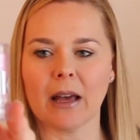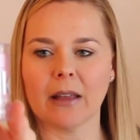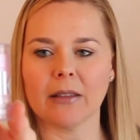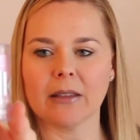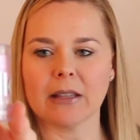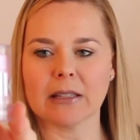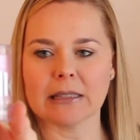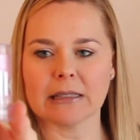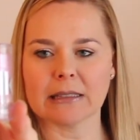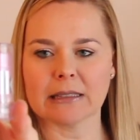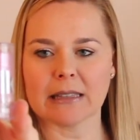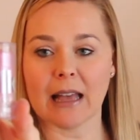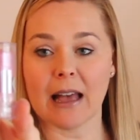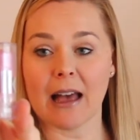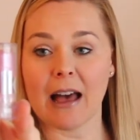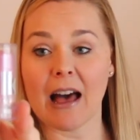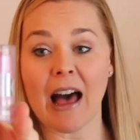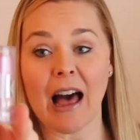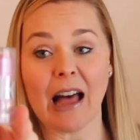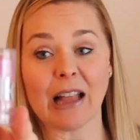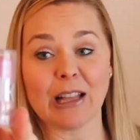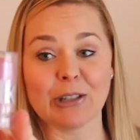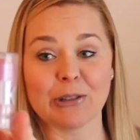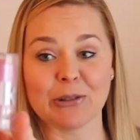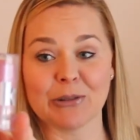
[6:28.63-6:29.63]
This is a
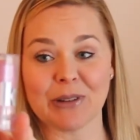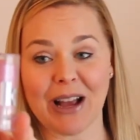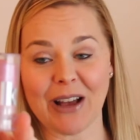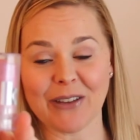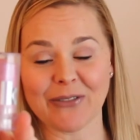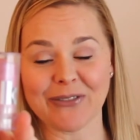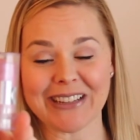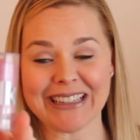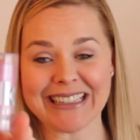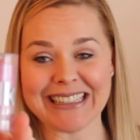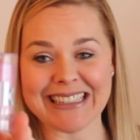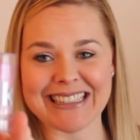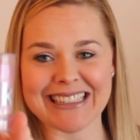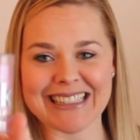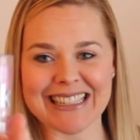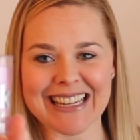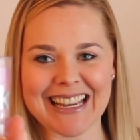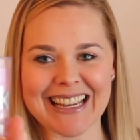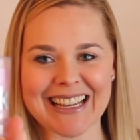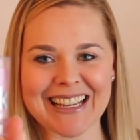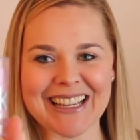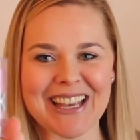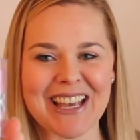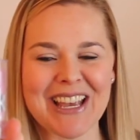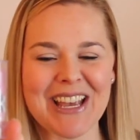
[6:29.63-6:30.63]
holographic
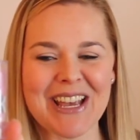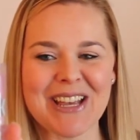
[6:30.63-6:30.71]
stick,